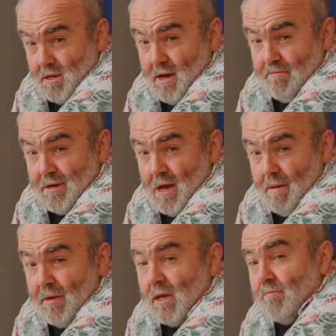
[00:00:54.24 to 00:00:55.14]
typed
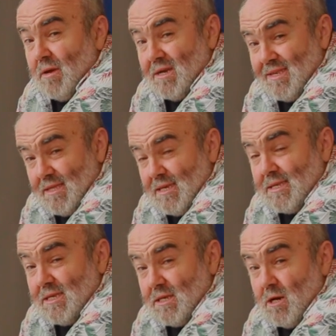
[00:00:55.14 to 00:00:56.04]
up because
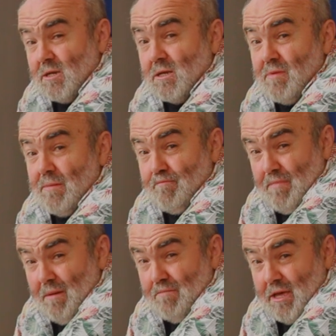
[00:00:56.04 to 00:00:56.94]
this is going to be
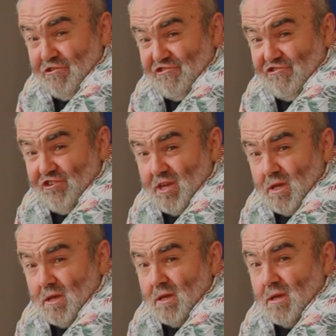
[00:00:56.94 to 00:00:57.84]
published
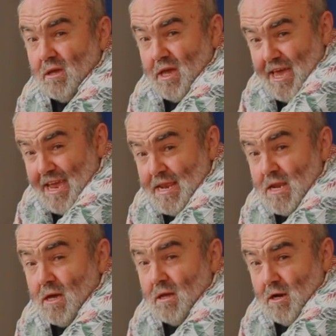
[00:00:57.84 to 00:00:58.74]

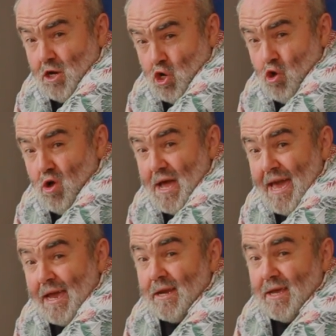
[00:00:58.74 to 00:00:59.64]
in
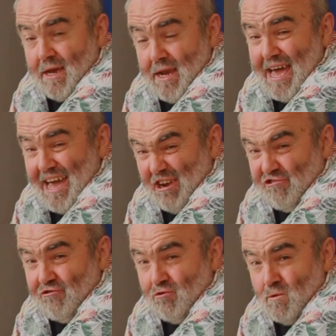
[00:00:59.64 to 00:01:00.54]
longhand, in
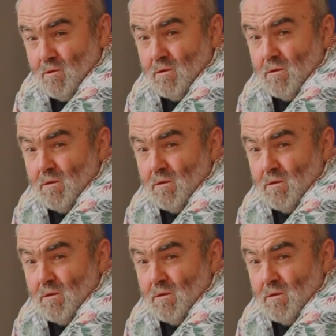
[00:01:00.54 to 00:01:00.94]
actual